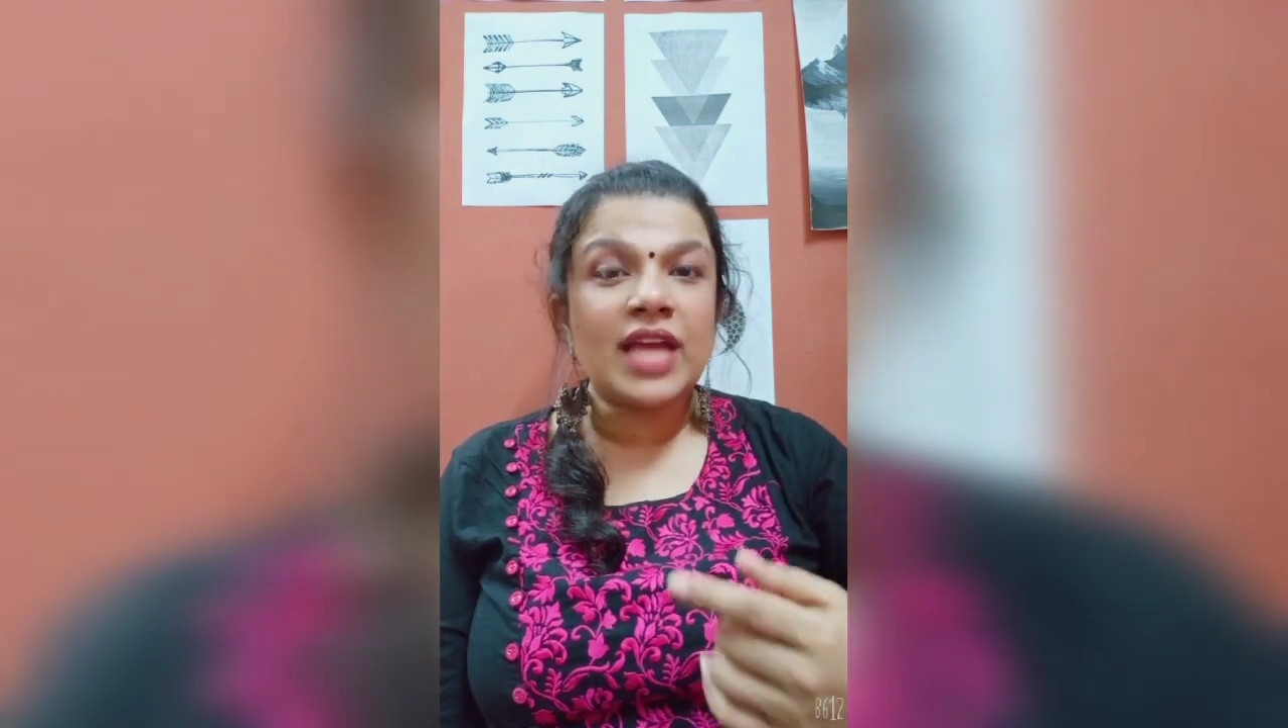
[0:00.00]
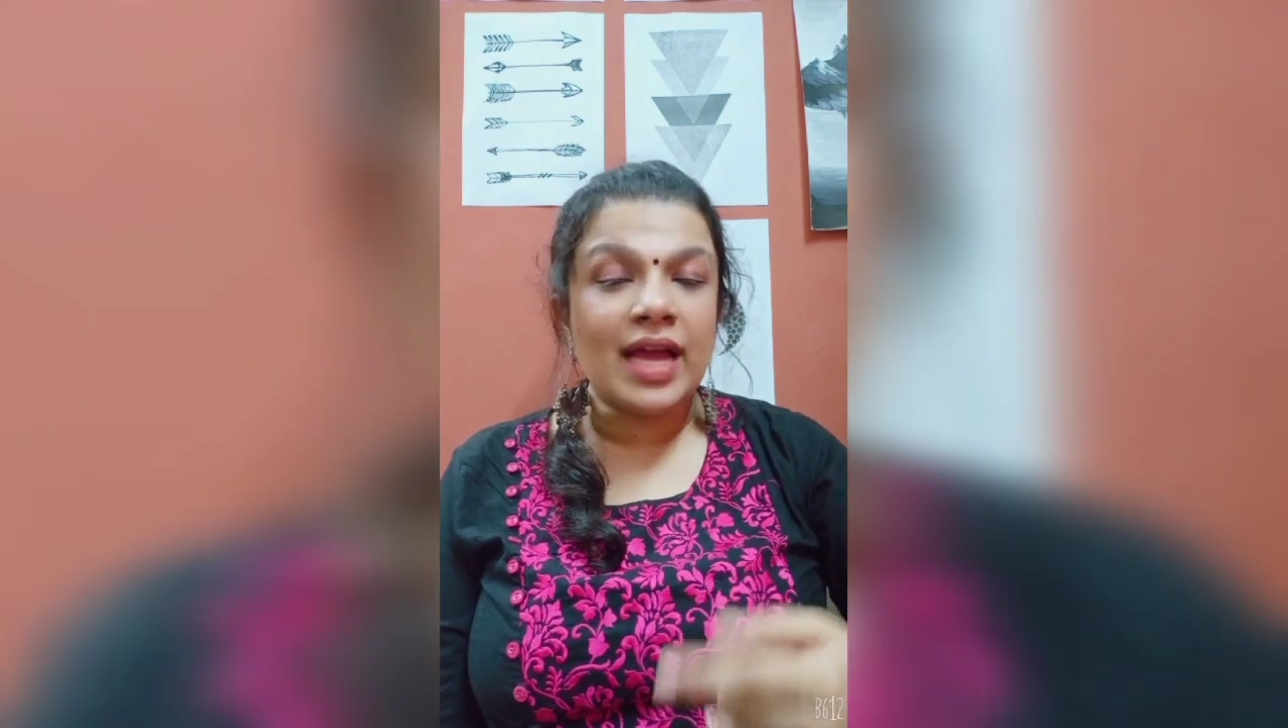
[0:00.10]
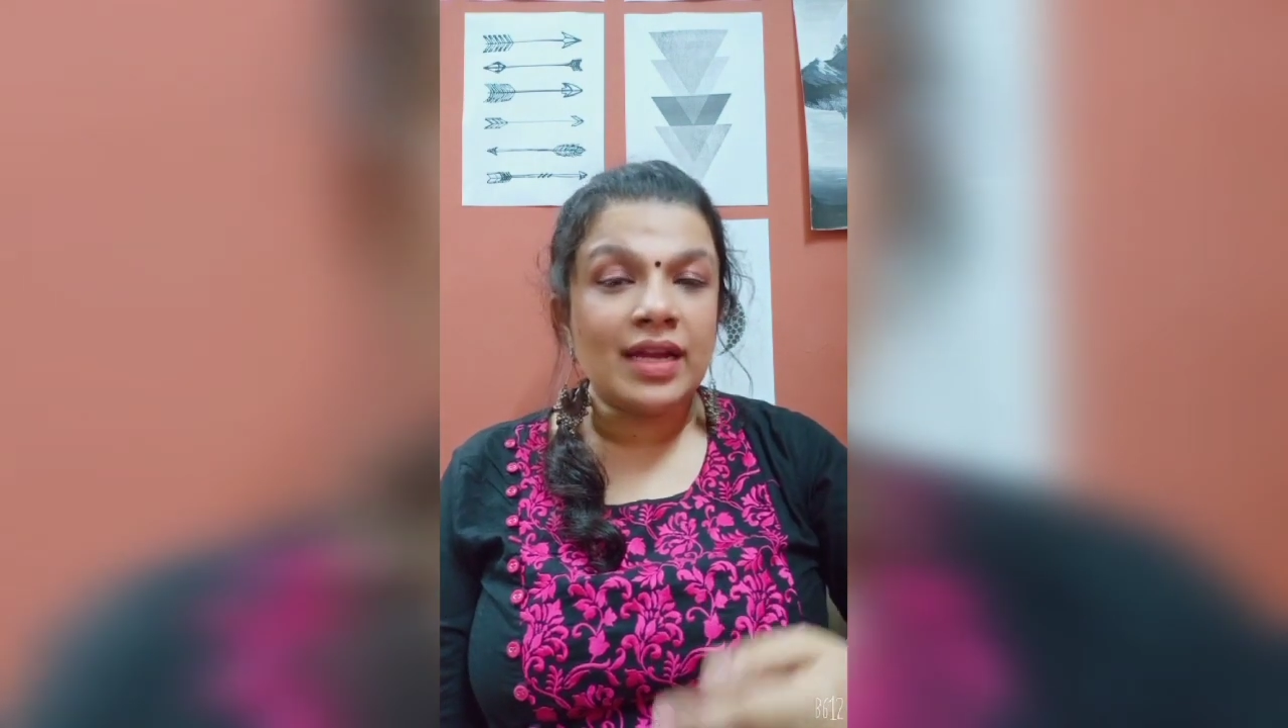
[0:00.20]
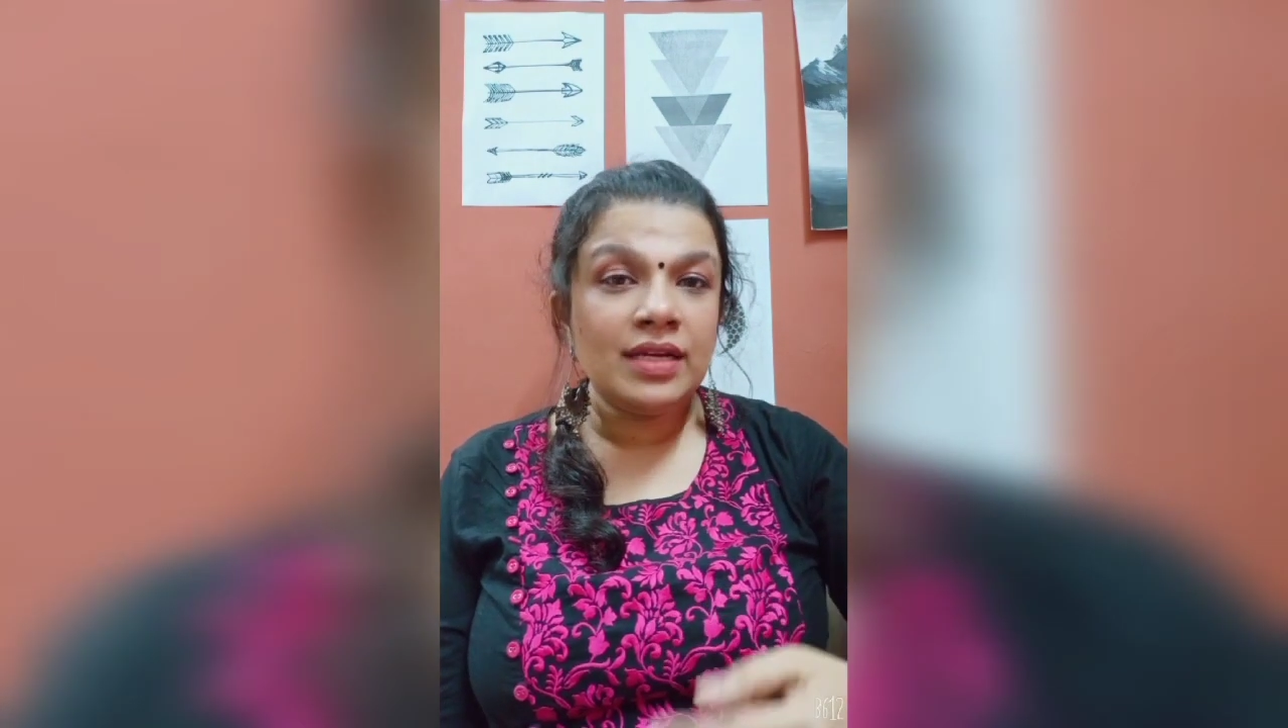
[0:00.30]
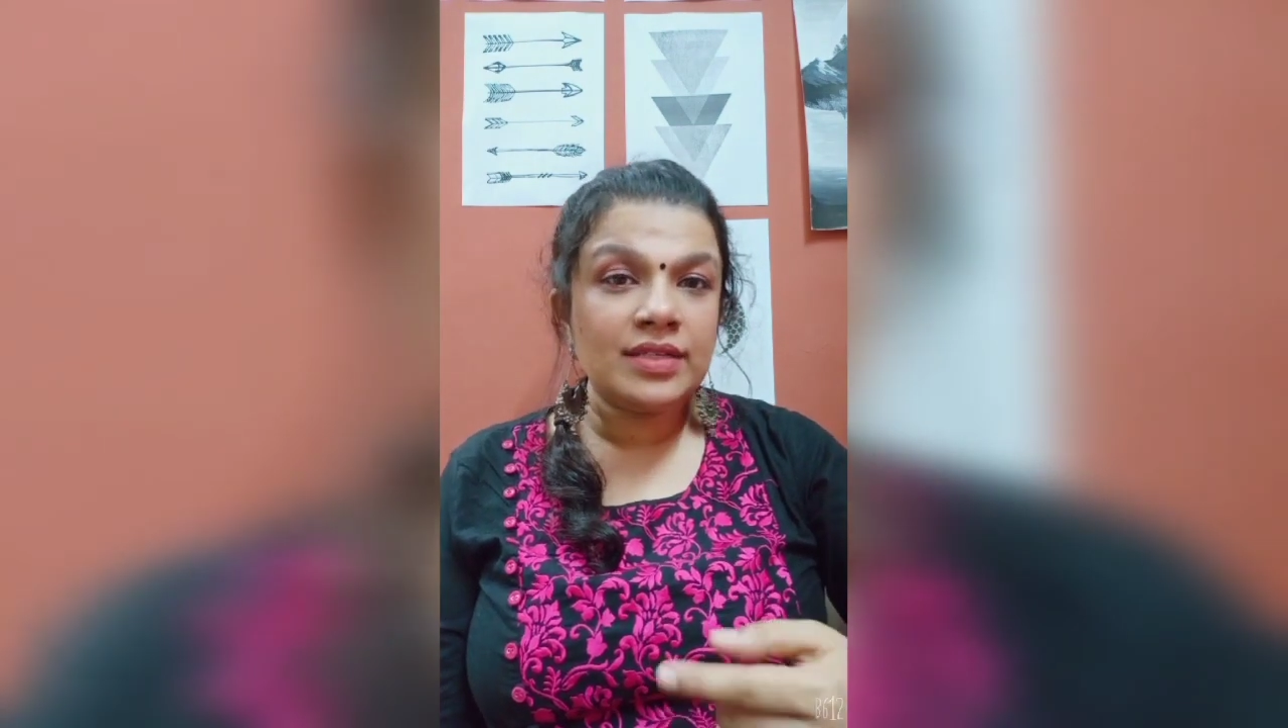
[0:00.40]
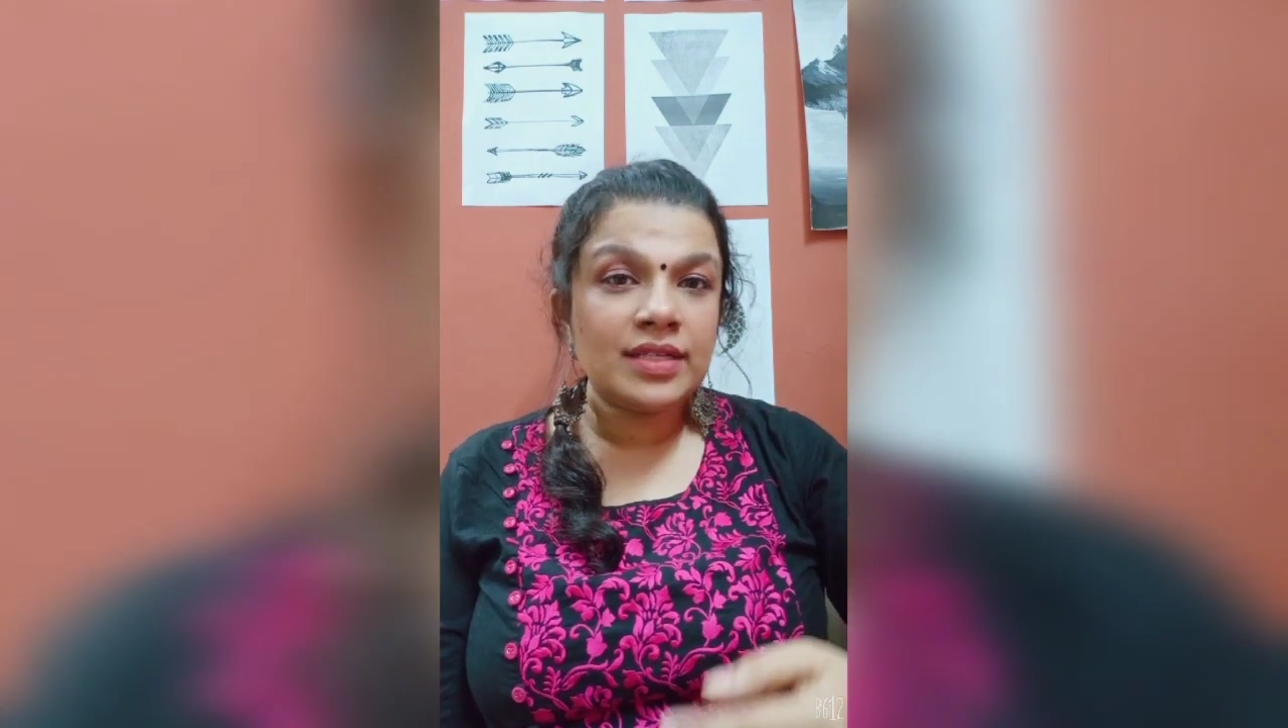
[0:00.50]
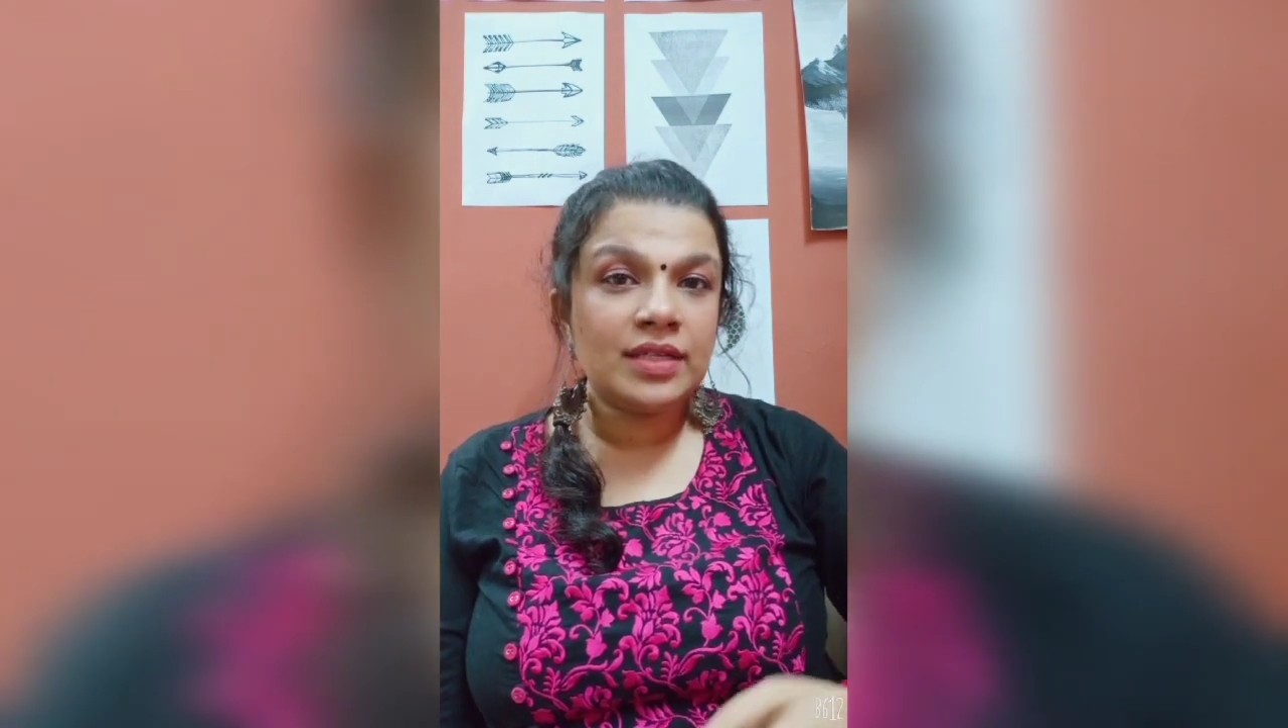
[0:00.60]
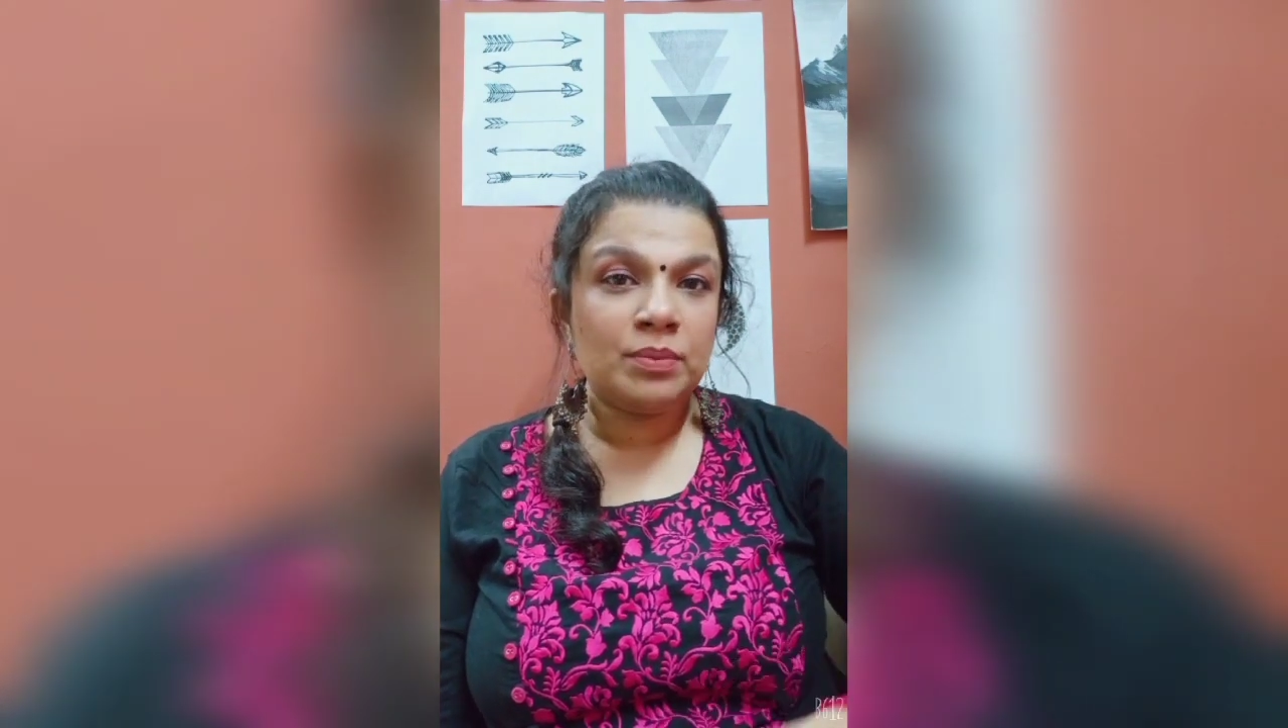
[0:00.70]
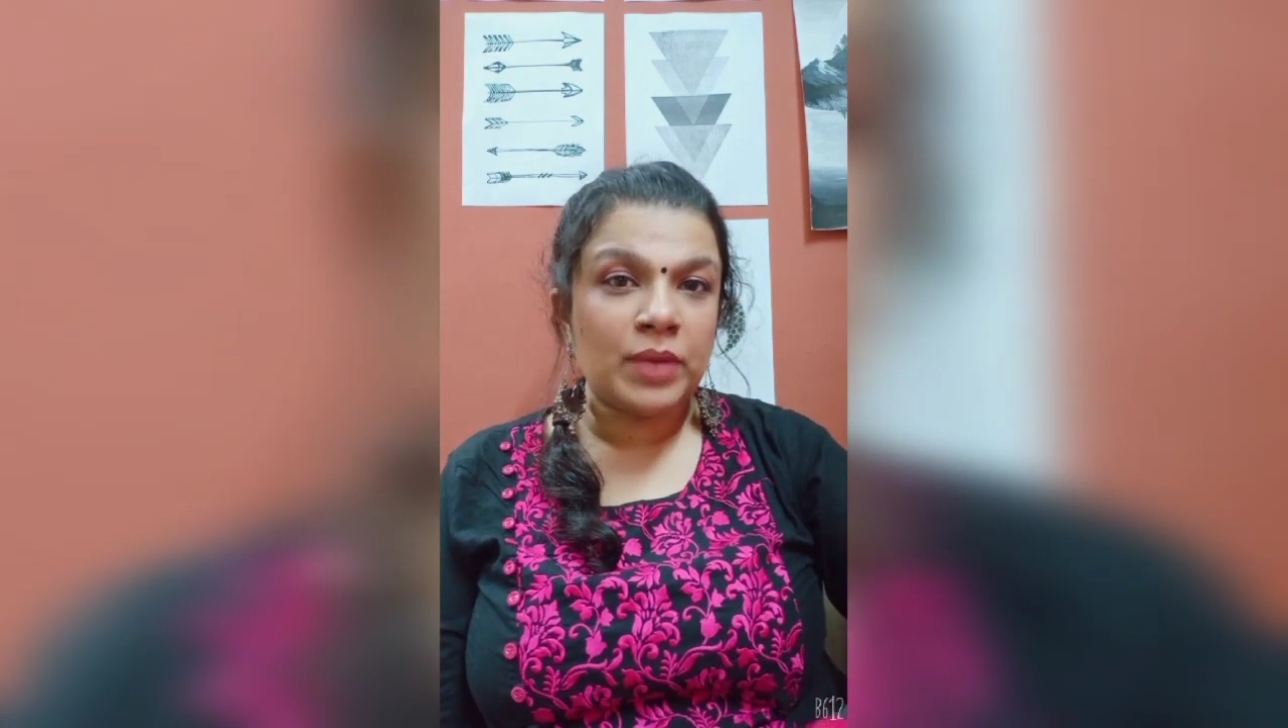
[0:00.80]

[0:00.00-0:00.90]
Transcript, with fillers: an analytical